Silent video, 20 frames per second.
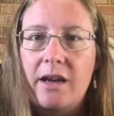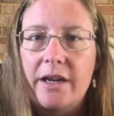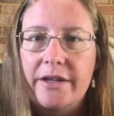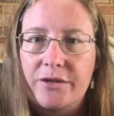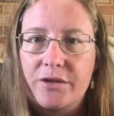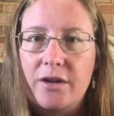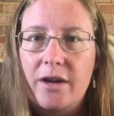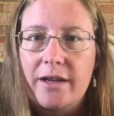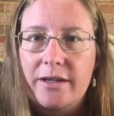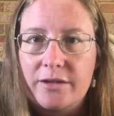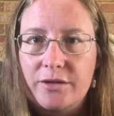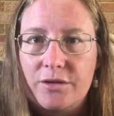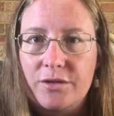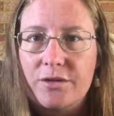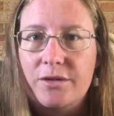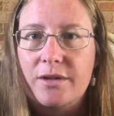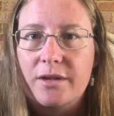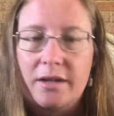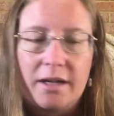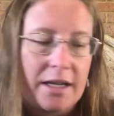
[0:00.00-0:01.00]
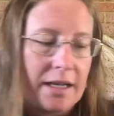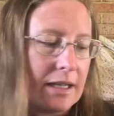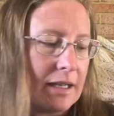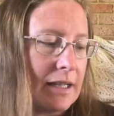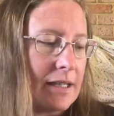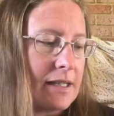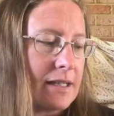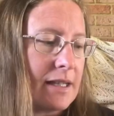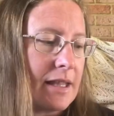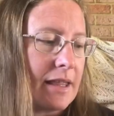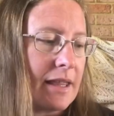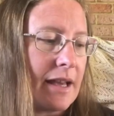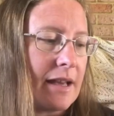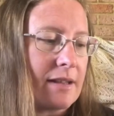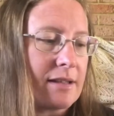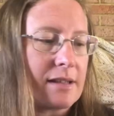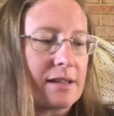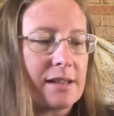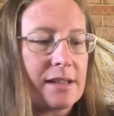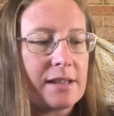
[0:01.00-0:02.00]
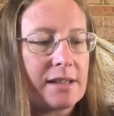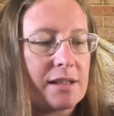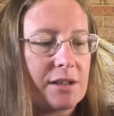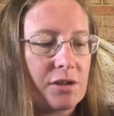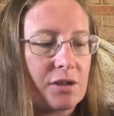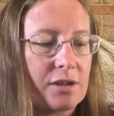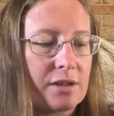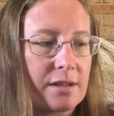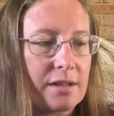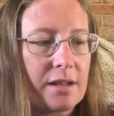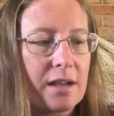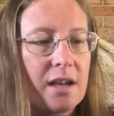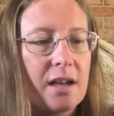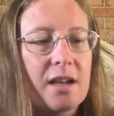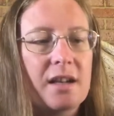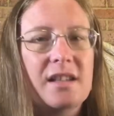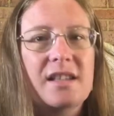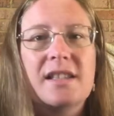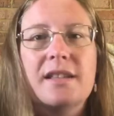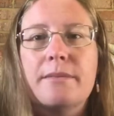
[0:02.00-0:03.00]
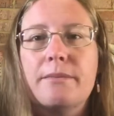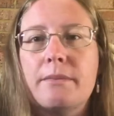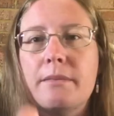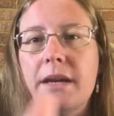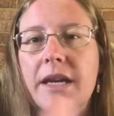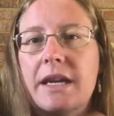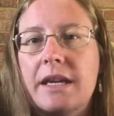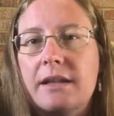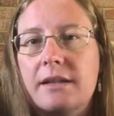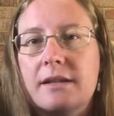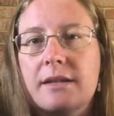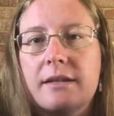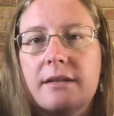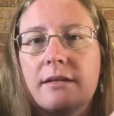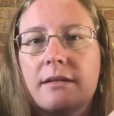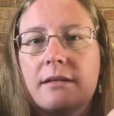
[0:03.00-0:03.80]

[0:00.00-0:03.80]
I try to do at least 1000 stitches to meet